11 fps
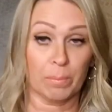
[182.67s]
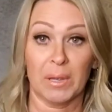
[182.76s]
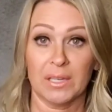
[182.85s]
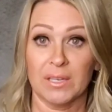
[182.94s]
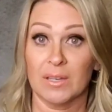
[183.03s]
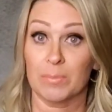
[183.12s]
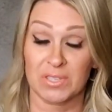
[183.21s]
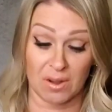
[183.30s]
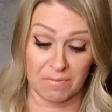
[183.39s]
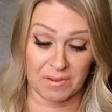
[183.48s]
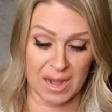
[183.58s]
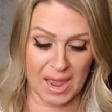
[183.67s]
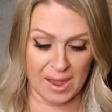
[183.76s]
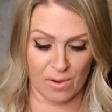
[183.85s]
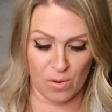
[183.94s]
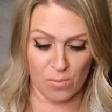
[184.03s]
picking up stuff
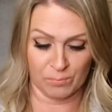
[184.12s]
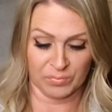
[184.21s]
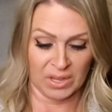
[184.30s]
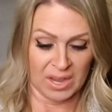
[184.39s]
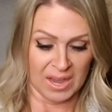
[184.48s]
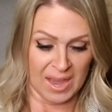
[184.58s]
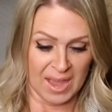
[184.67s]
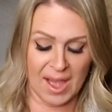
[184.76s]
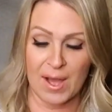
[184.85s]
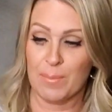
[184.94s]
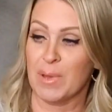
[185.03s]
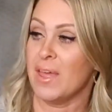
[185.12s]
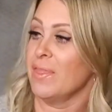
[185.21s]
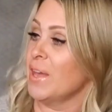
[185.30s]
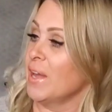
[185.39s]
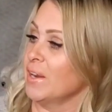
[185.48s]
now.
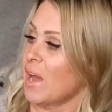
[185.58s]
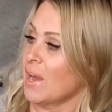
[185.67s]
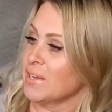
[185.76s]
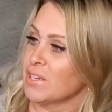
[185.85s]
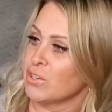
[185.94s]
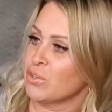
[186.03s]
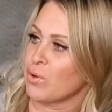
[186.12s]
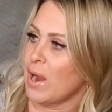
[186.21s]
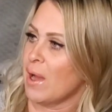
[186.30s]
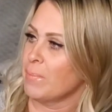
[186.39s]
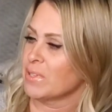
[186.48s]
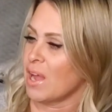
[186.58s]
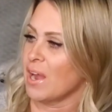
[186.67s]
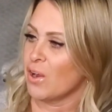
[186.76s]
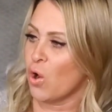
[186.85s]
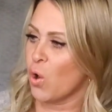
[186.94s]
And then I did grab,
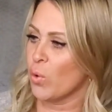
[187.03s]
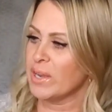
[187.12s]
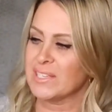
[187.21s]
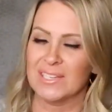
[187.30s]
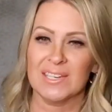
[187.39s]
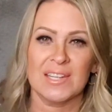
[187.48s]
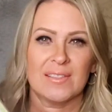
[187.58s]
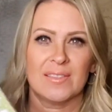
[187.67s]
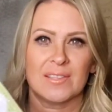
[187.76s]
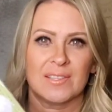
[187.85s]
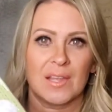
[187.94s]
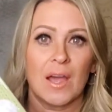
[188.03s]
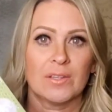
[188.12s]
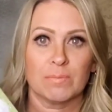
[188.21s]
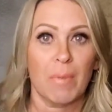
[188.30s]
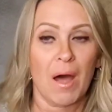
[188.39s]
I always need this
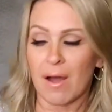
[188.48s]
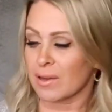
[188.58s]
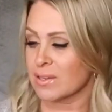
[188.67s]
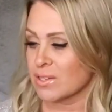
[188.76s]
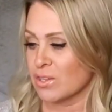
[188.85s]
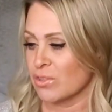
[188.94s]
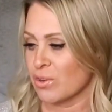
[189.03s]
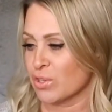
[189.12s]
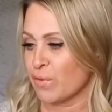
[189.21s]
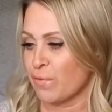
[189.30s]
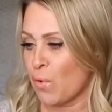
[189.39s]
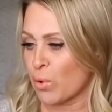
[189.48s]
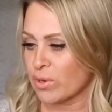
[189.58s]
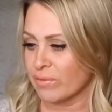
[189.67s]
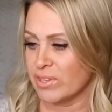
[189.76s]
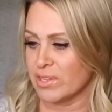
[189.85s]
size box, and there's 4
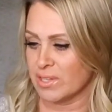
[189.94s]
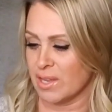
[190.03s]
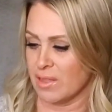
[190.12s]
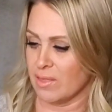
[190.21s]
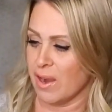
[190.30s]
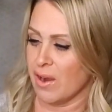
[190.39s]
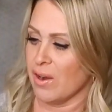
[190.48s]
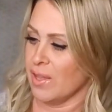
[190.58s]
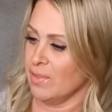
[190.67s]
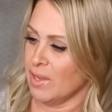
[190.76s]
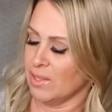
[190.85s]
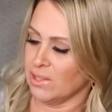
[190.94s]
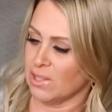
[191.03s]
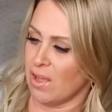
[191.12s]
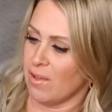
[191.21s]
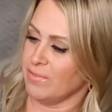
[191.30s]
of these in there, and I
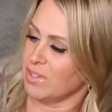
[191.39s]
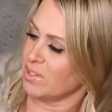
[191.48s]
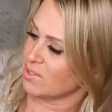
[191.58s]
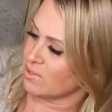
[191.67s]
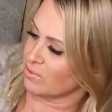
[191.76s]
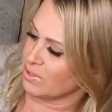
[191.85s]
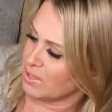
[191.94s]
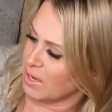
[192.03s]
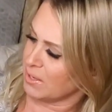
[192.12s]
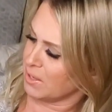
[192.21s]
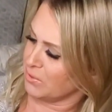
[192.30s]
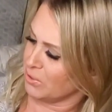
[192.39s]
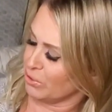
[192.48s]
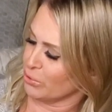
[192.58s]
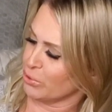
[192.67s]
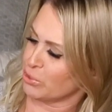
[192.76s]
loved this little Santa and the
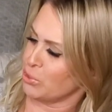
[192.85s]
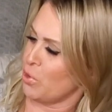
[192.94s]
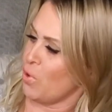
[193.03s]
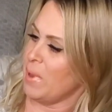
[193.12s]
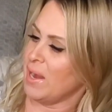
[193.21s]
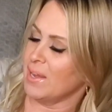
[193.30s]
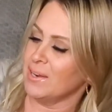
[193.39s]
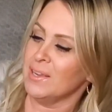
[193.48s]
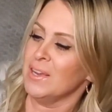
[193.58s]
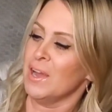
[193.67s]
little snowman.